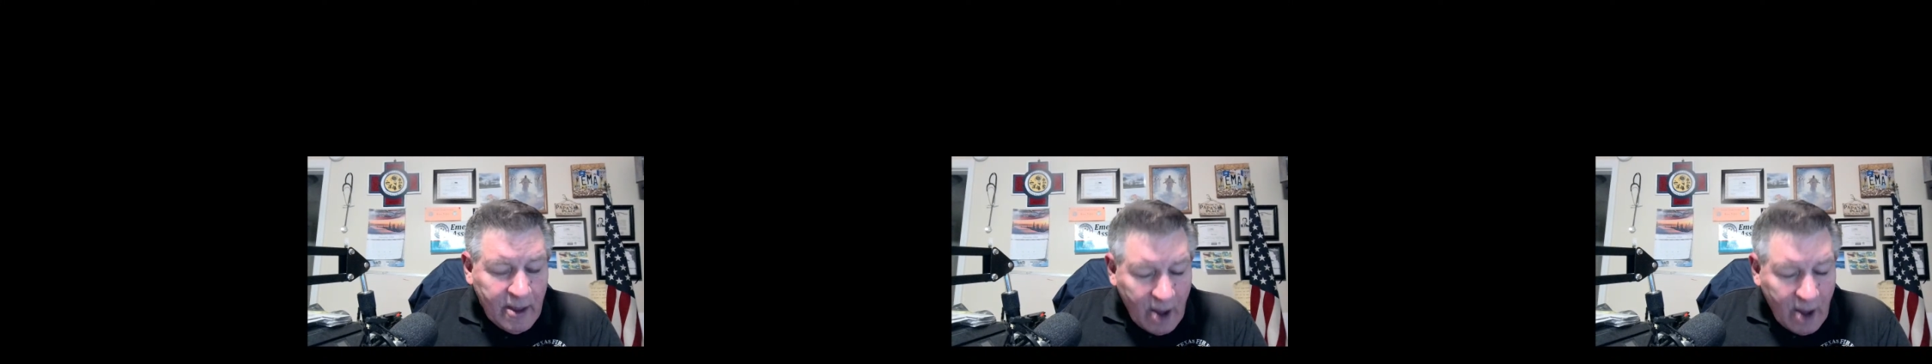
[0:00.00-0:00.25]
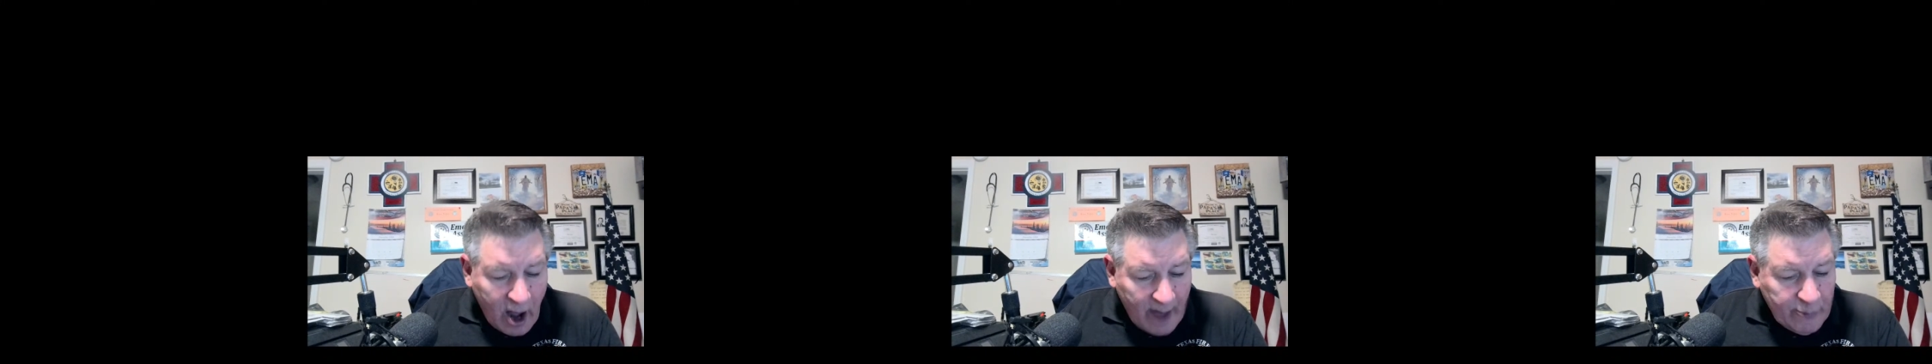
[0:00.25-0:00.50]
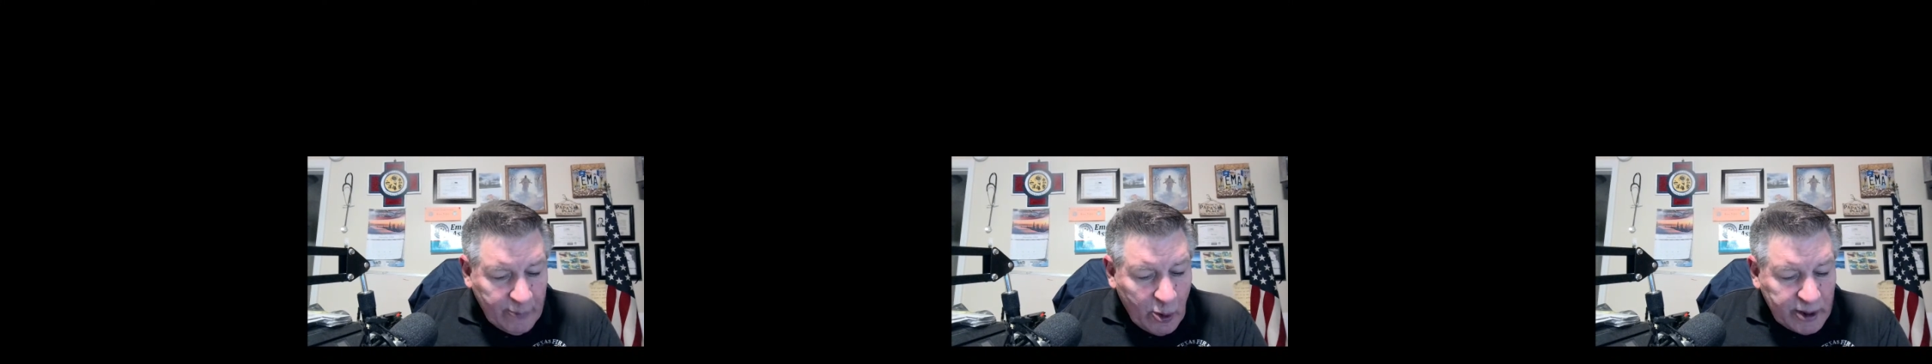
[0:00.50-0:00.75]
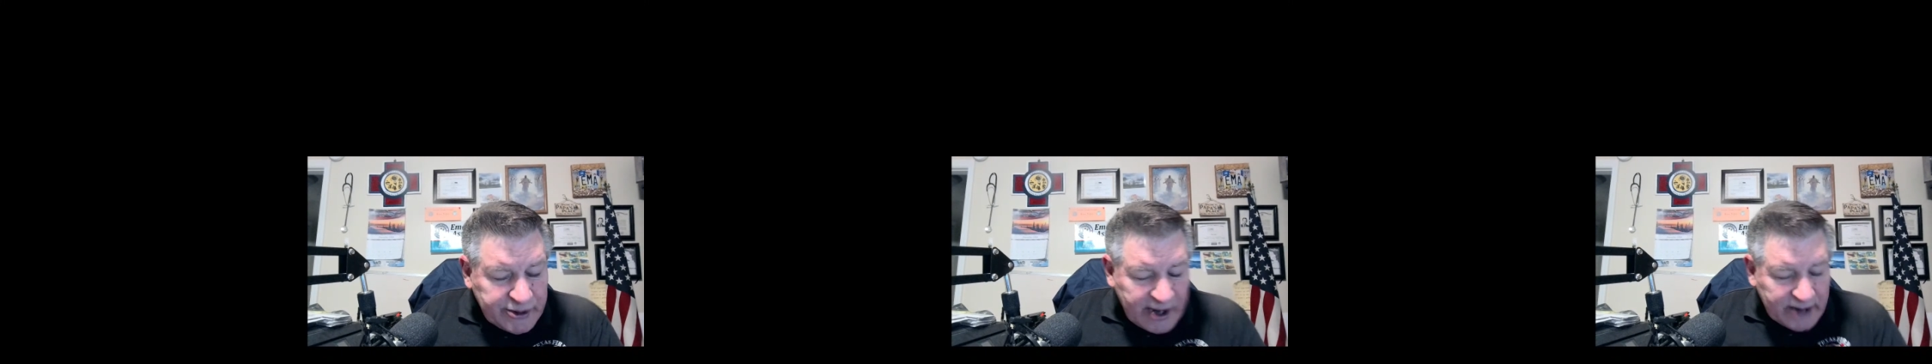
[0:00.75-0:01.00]
I'm going to
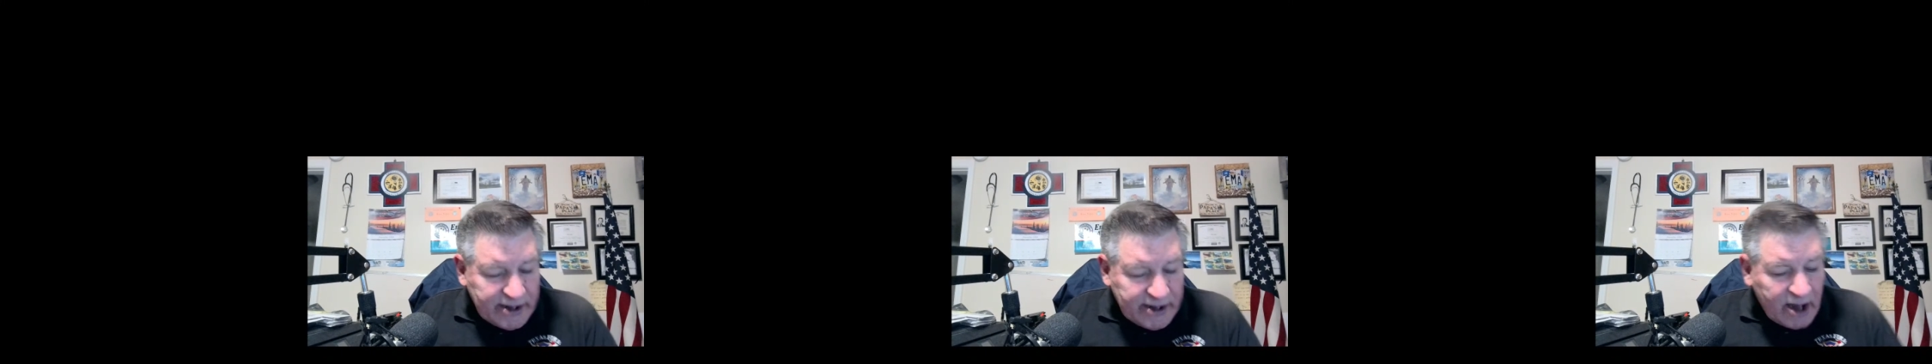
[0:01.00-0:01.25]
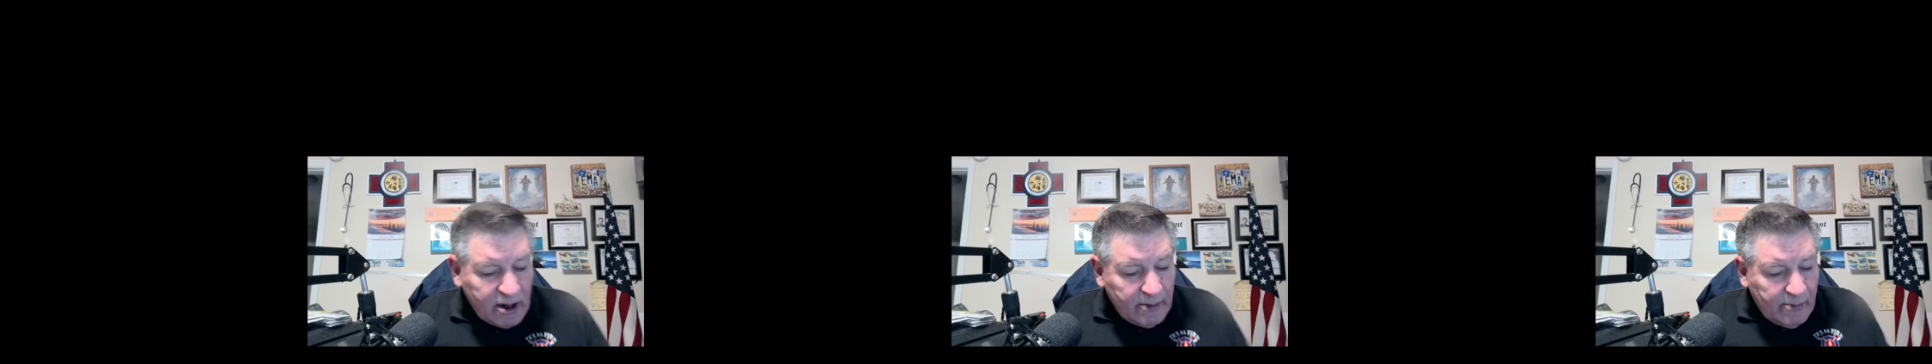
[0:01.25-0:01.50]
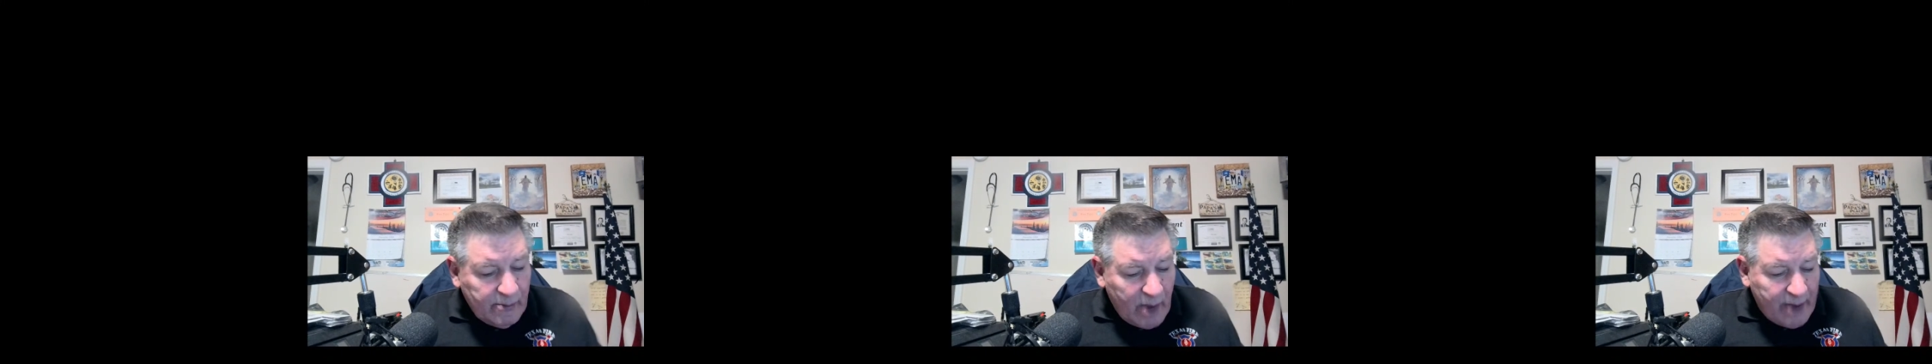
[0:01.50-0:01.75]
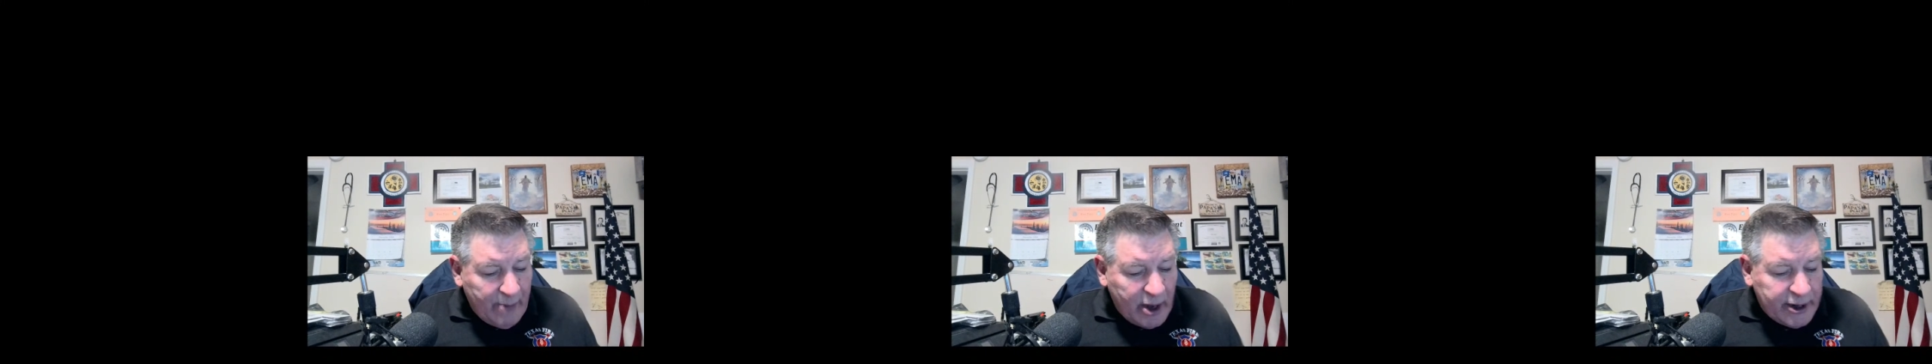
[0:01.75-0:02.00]
take down my
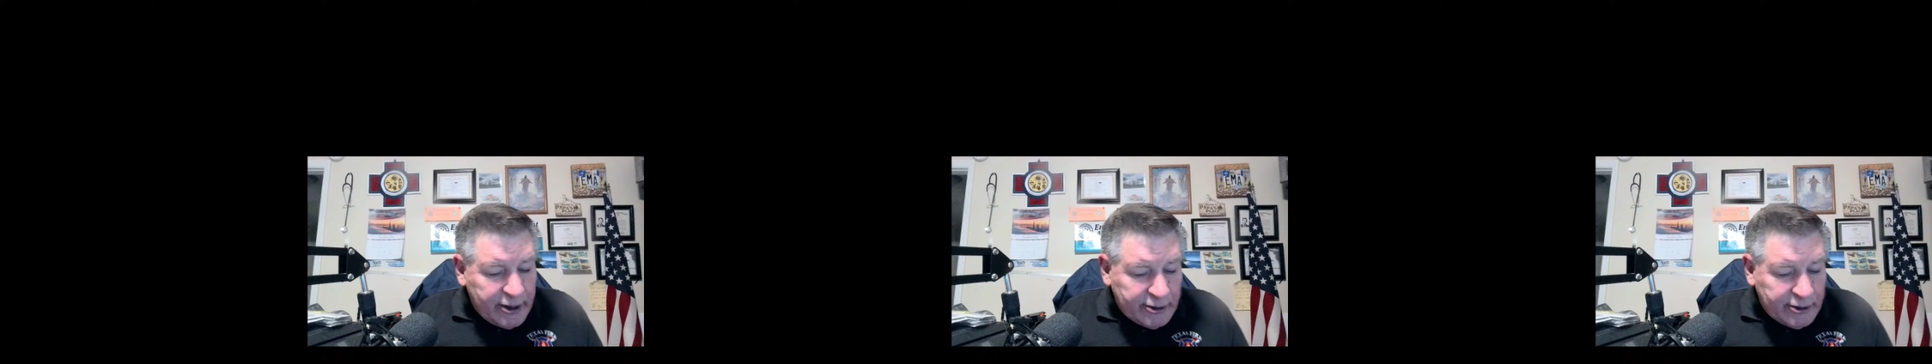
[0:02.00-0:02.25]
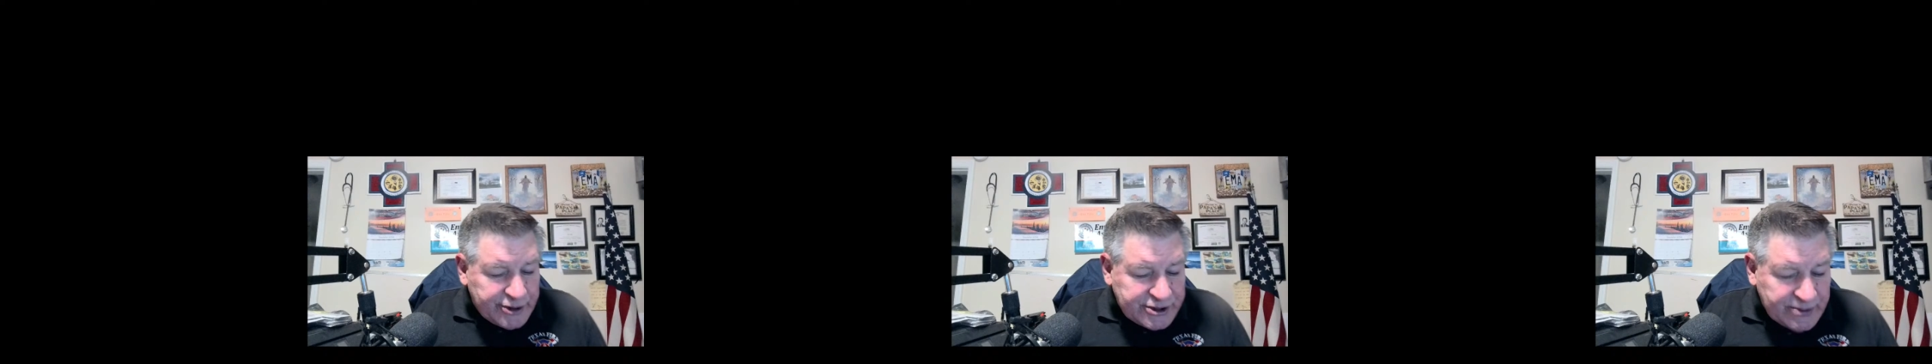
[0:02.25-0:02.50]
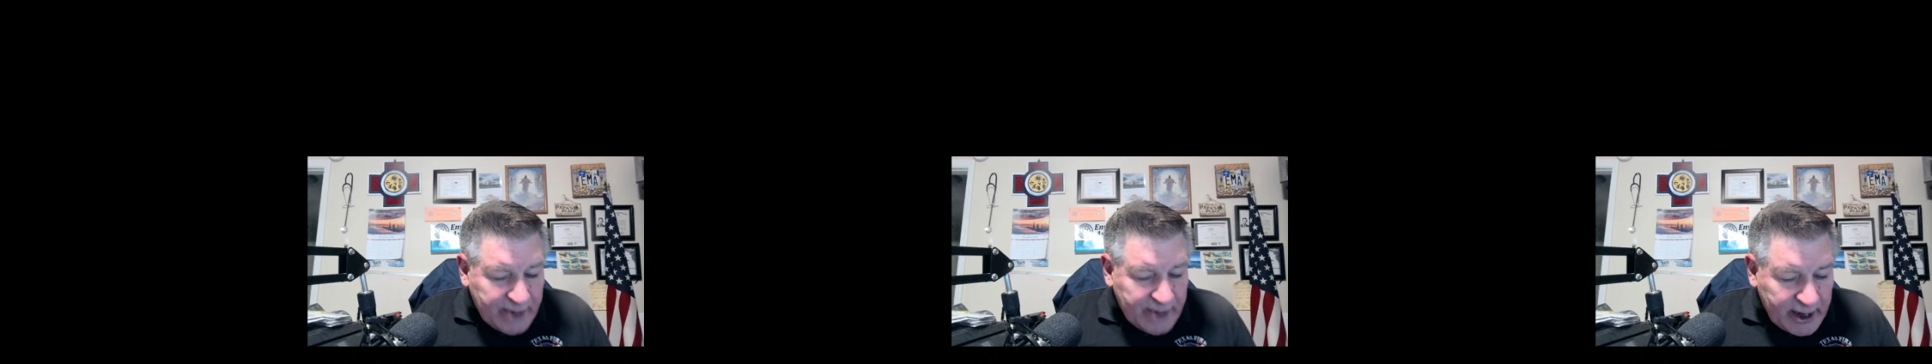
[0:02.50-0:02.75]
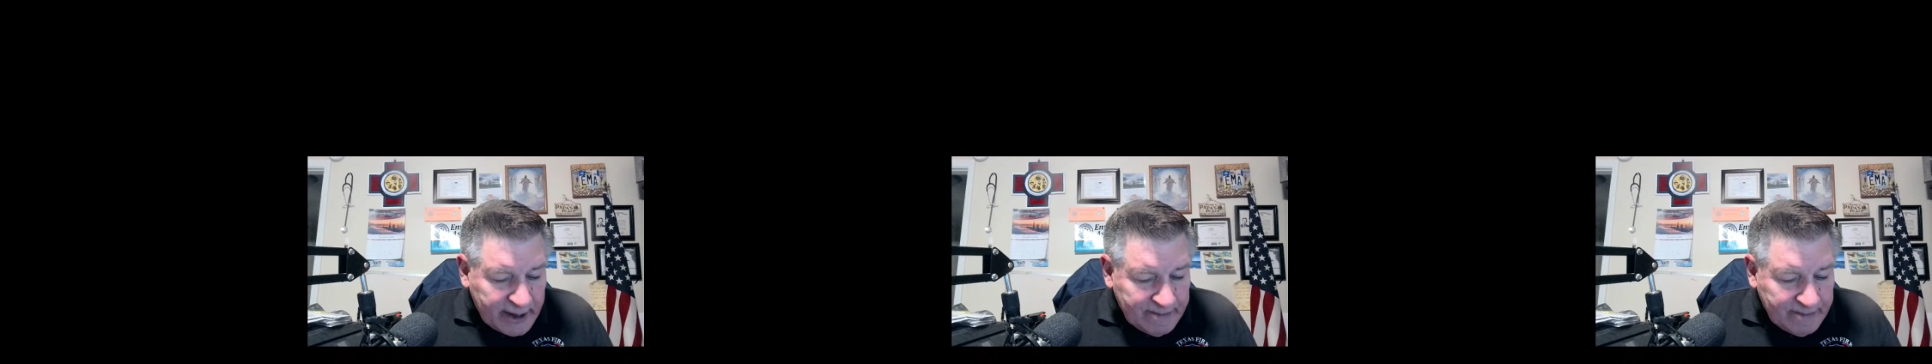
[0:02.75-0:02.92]
mug here in just a minute,